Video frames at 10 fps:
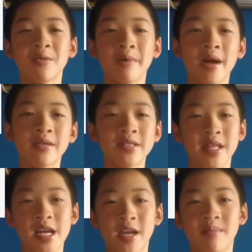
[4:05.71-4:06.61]
to a rail so
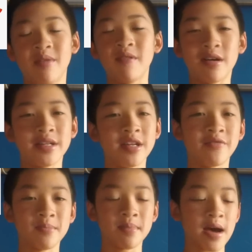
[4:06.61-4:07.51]
then I could move it onto
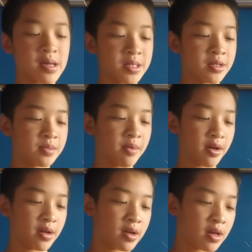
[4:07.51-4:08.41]
different blasters,
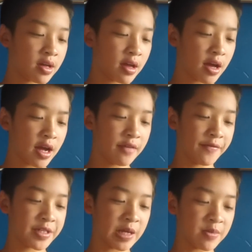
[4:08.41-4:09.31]
but it kind
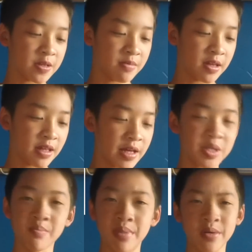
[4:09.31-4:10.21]
of seems to be that
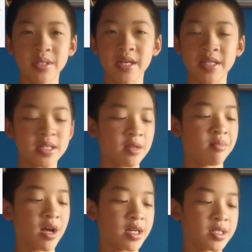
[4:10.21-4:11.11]
it's built into the
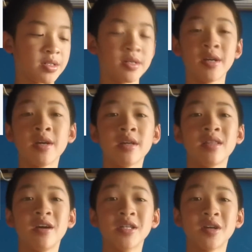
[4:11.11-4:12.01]
blaster.
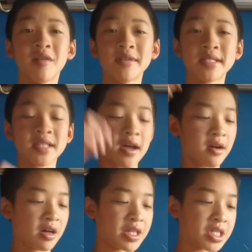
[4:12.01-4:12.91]
They also have a
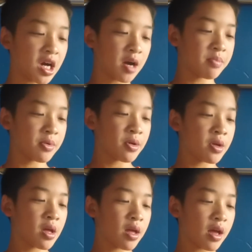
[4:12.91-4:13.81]
sight on the top,
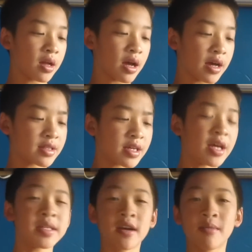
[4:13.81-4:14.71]
and I think
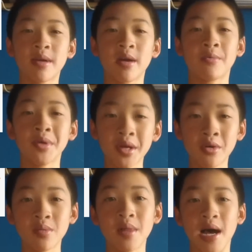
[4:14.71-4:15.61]
it's going to be a really
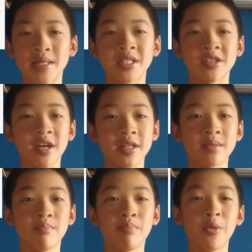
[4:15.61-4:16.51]
cool blaster.
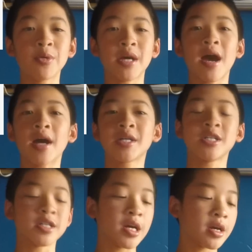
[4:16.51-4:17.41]
It's bolt
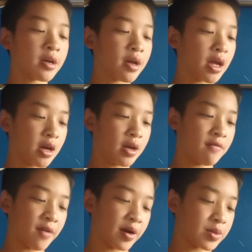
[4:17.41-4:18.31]
action and
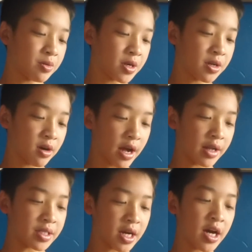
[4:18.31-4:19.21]
fires 1 dart
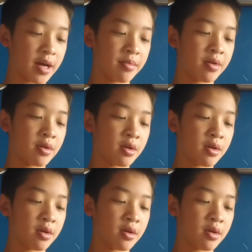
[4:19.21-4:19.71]
at a time.